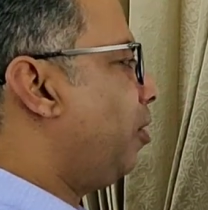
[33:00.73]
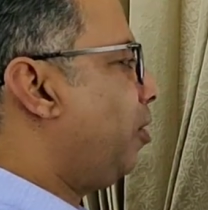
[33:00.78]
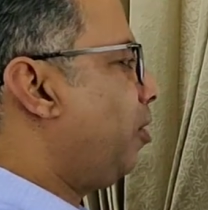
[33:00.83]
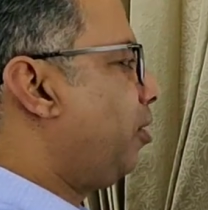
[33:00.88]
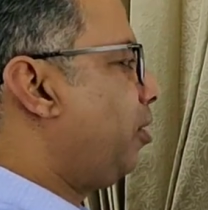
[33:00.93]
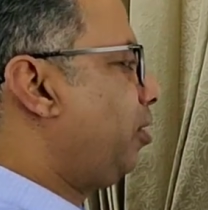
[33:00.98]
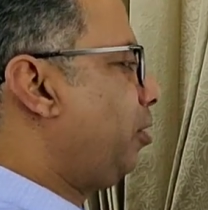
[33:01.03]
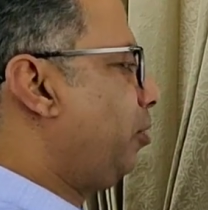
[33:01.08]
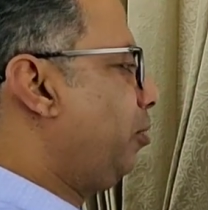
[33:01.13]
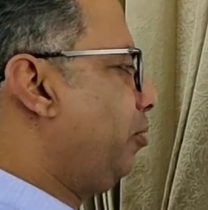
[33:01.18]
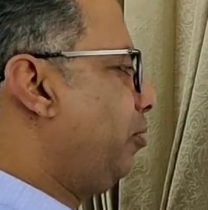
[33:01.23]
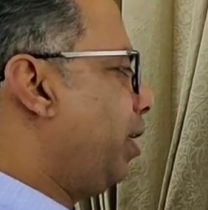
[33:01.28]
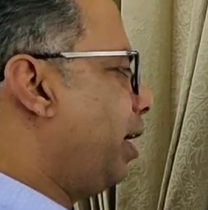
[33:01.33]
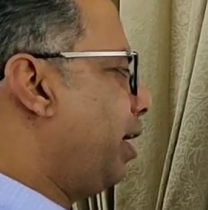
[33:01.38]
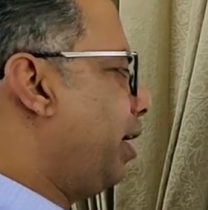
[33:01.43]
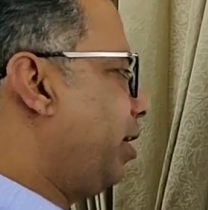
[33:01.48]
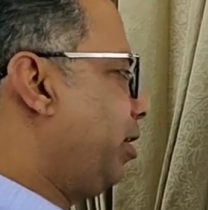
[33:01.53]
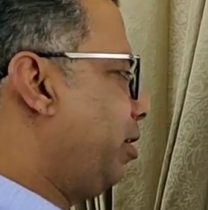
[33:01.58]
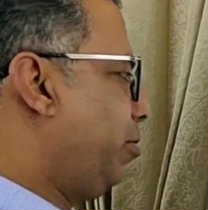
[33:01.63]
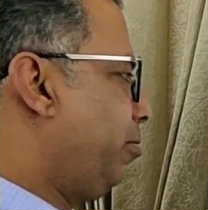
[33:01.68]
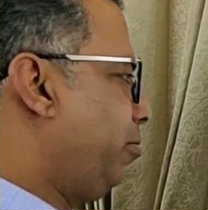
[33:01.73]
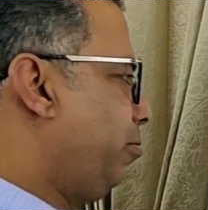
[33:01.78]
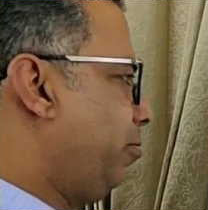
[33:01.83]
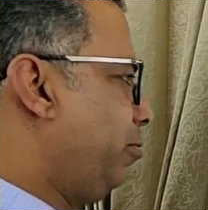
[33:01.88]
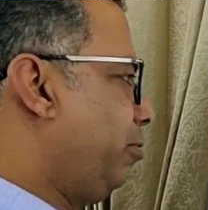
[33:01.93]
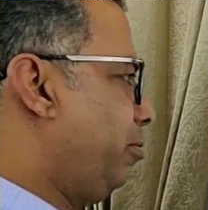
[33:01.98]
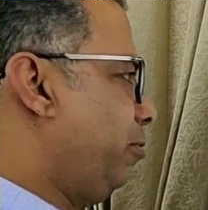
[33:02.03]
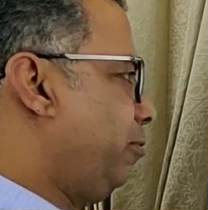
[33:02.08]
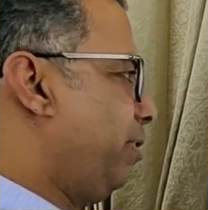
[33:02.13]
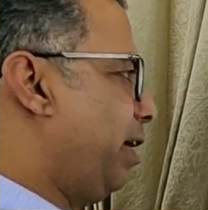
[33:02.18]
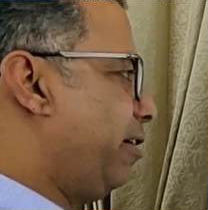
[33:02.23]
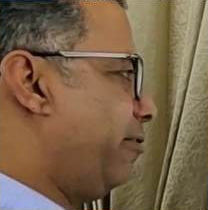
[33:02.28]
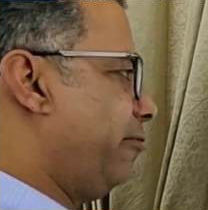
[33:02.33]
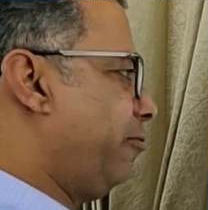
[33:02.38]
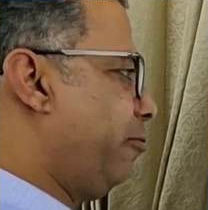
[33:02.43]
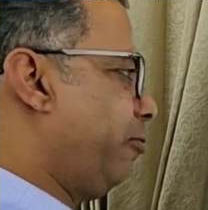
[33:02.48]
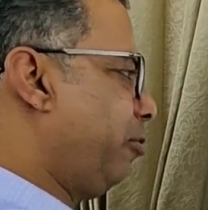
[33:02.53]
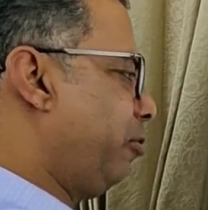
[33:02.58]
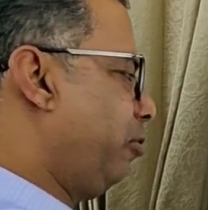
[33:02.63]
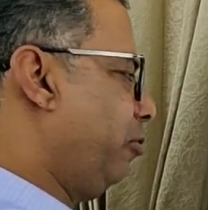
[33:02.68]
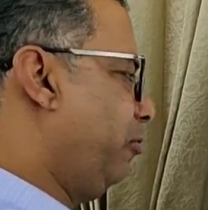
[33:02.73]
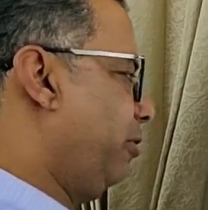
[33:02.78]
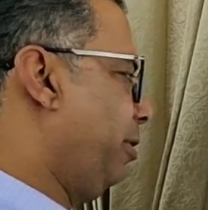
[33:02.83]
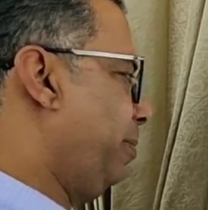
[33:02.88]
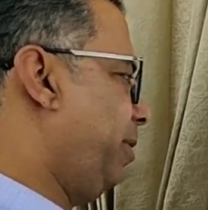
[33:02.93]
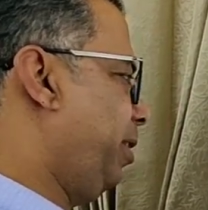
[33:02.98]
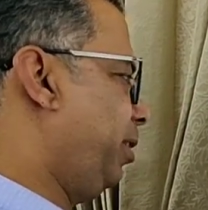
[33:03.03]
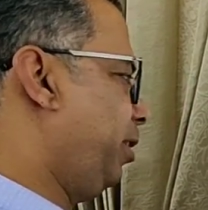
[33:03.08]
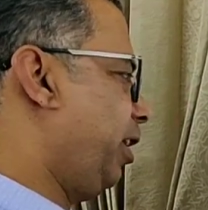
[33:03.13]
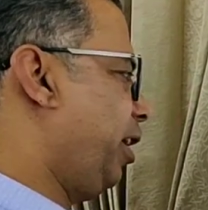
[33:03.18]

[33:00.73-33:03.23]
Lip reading: on q1 due to q and for q will be